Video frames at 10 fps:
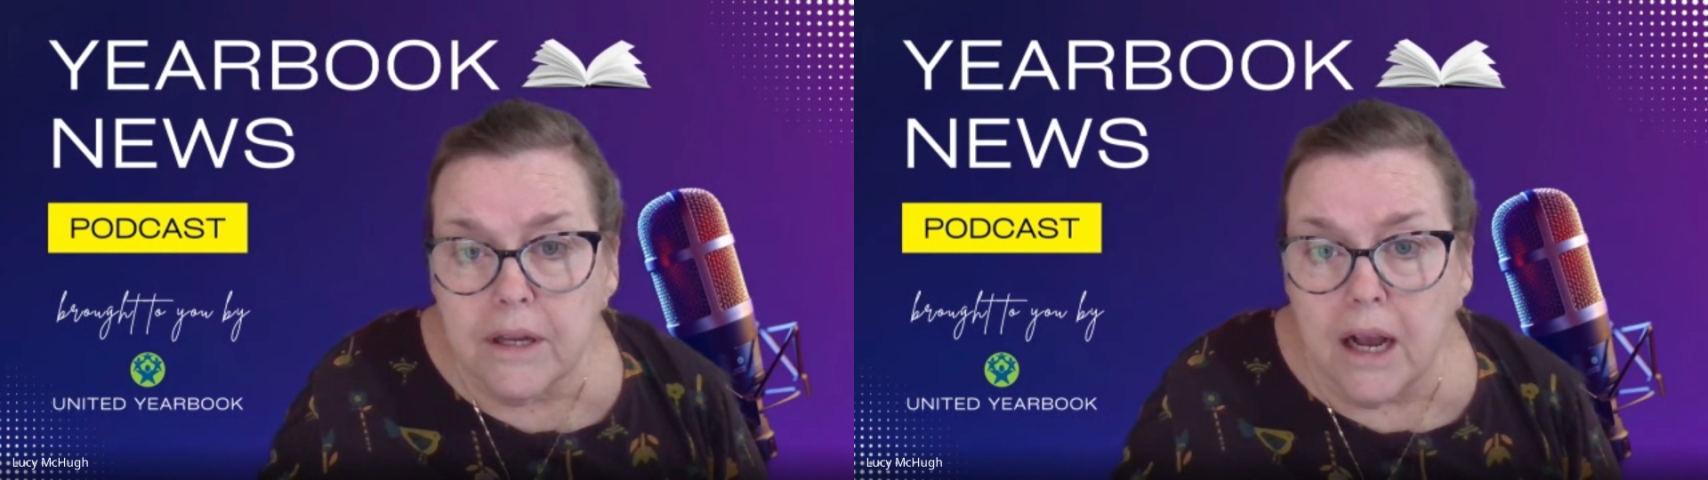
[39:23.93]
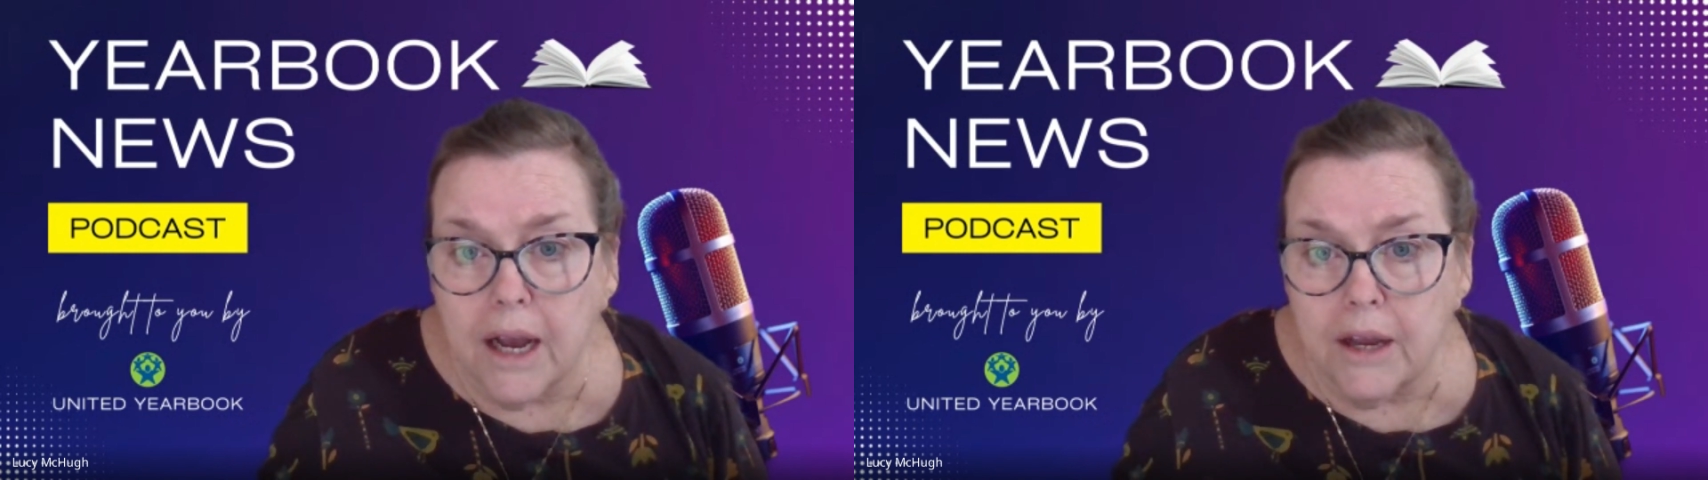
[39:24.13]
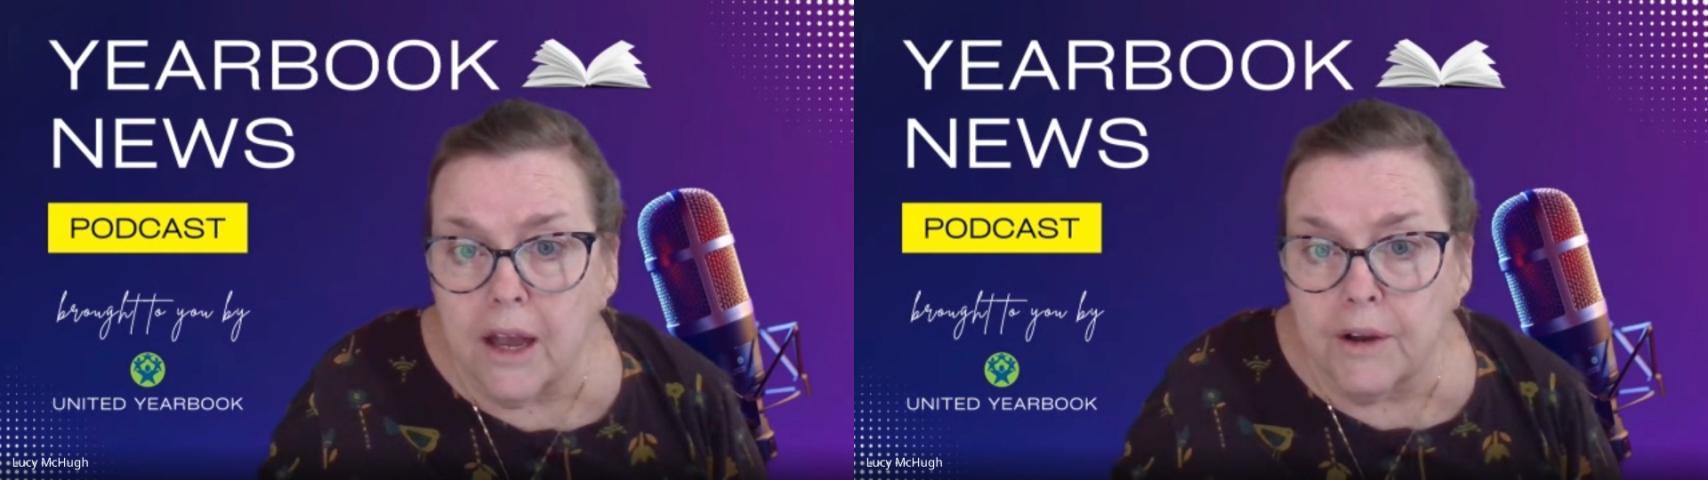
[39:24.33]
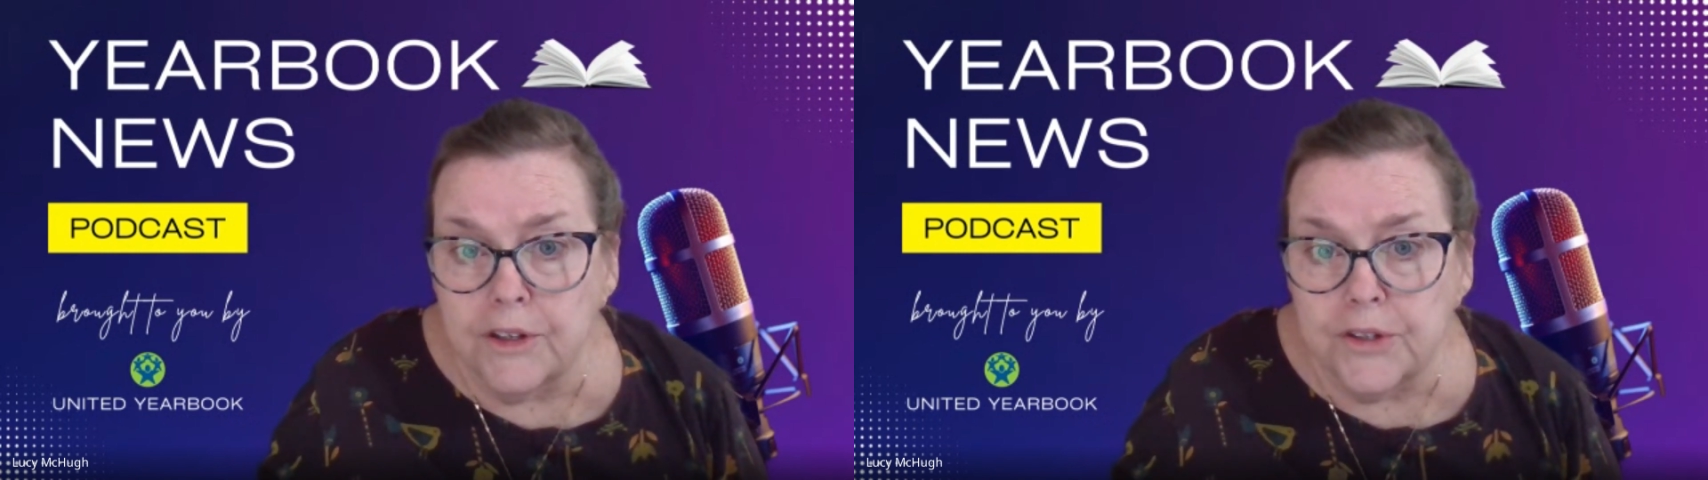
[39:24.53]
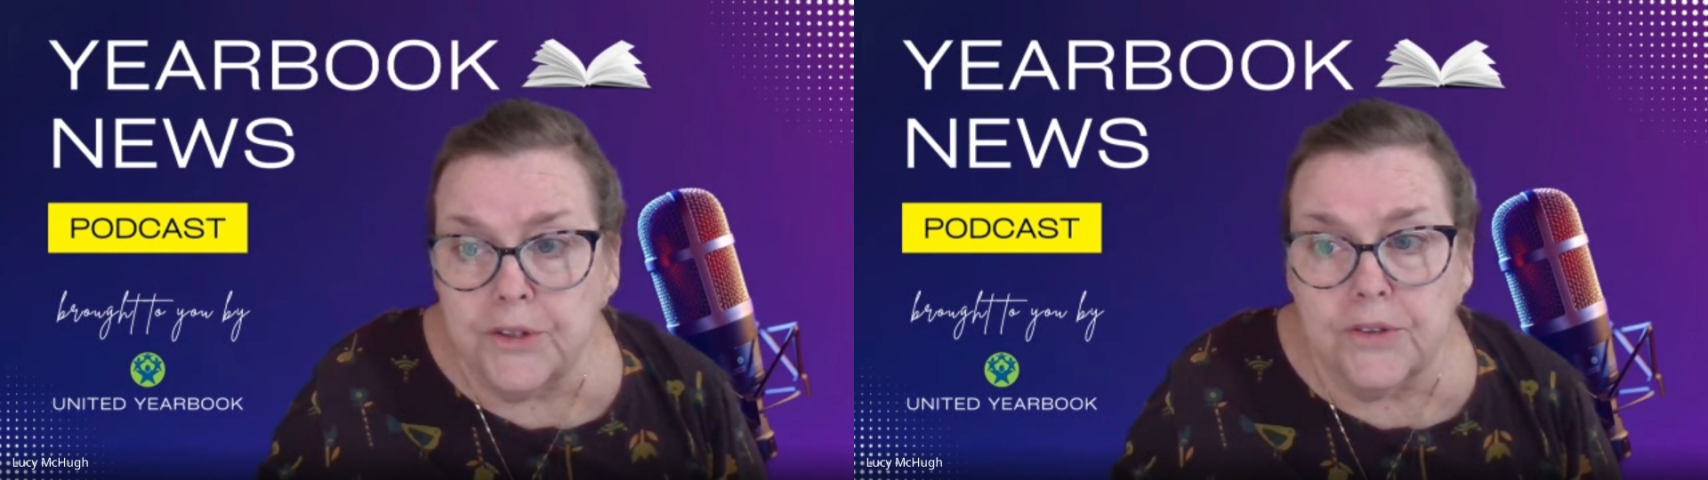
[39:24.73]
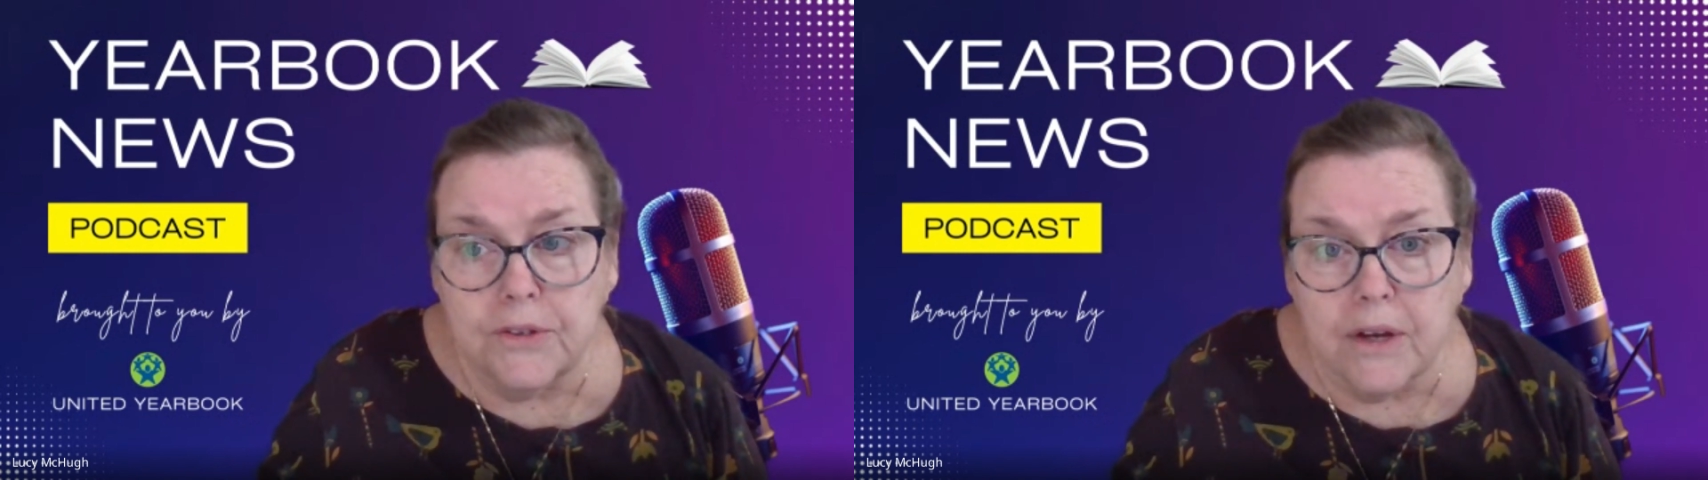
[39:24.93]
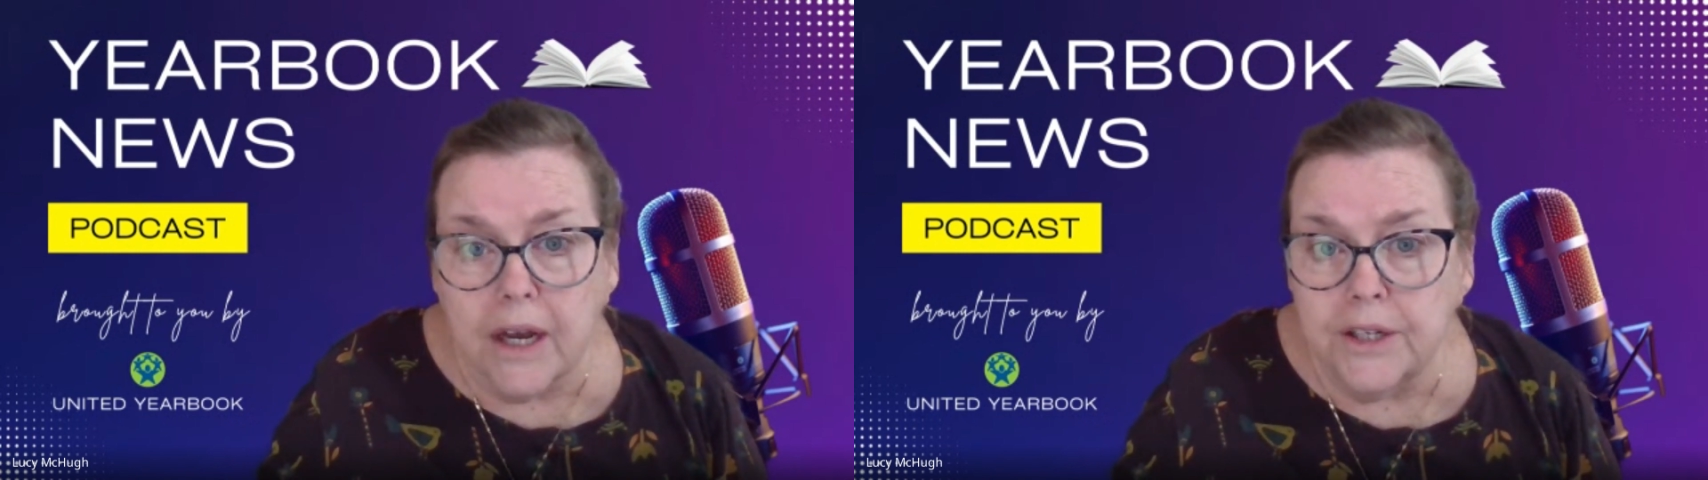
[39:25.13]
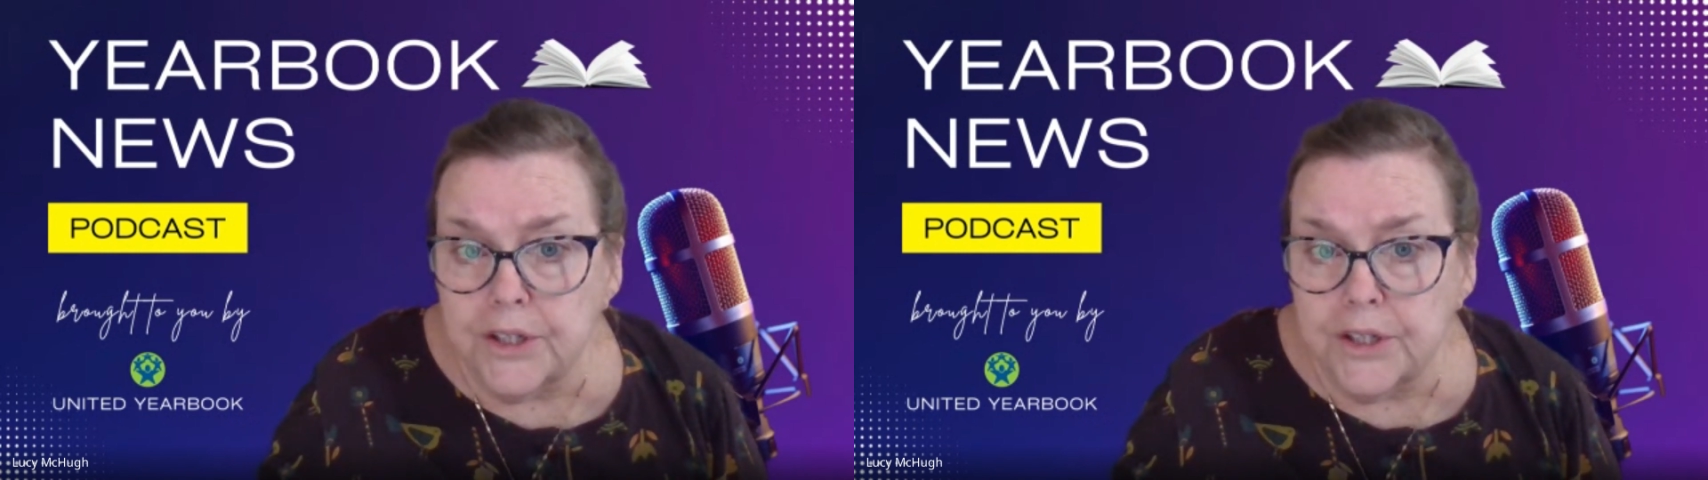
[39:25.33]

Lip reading: I just I